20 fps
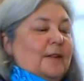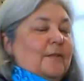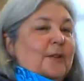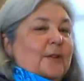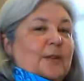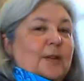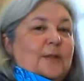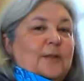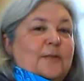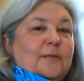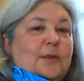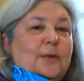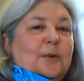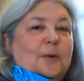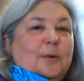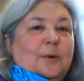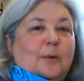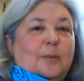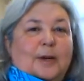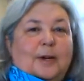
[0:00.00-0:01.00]
For those of you
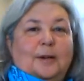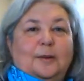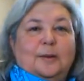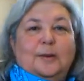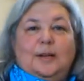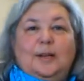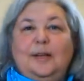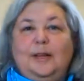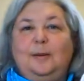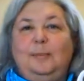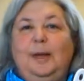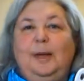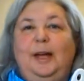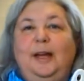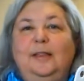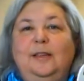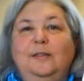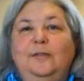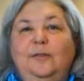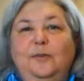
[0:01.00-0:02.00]
who are wondering
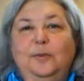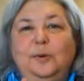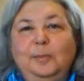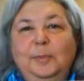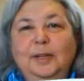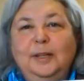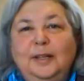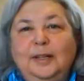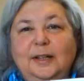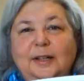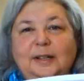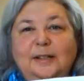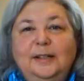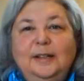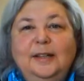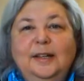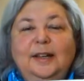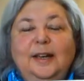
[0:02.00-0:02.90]
about the formula,